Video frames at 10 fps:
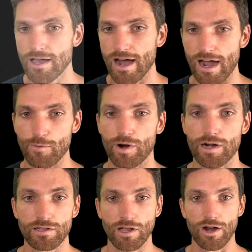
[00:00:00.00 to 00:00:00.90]
I'm
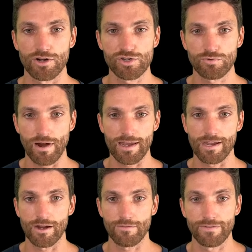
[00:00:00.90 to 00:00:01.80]
wearing a large right
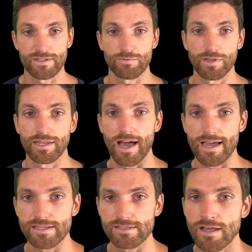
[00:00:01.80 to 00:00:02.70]
here, fits really
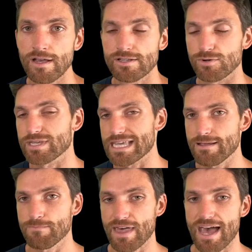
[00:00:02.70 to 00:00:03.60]
nice, so
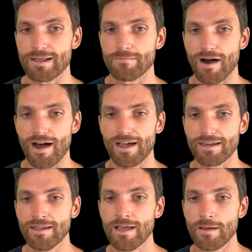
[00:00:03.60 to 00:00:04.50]
keep that in
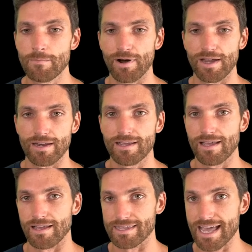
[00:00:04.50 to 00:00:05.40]
mind. But
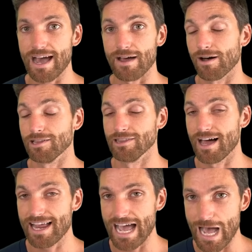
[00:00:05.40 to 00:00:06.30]
yeah, a
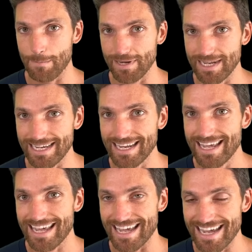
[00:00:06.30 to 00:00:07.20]
lot happening
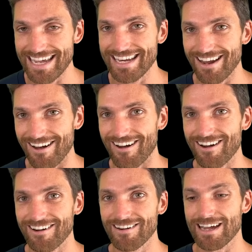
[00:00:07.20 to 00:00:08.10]
in
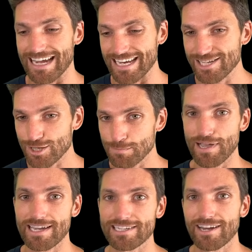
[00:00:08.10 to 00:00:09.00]
our
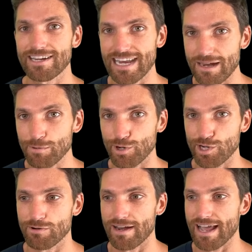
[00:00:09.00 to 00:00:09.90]
interplanetary
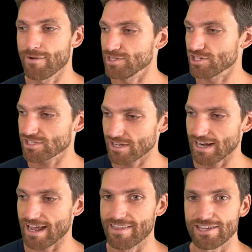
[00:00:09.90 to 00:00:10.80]
neighborhood right now. We just got
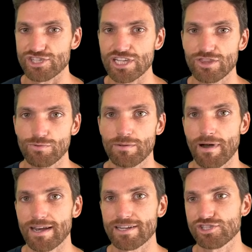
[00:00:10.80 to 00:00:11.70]
out of that G3
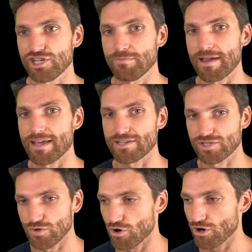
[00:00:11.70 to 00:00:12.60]
minus G geomagnetic
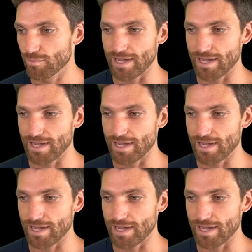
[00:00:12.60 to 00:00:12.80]
storm.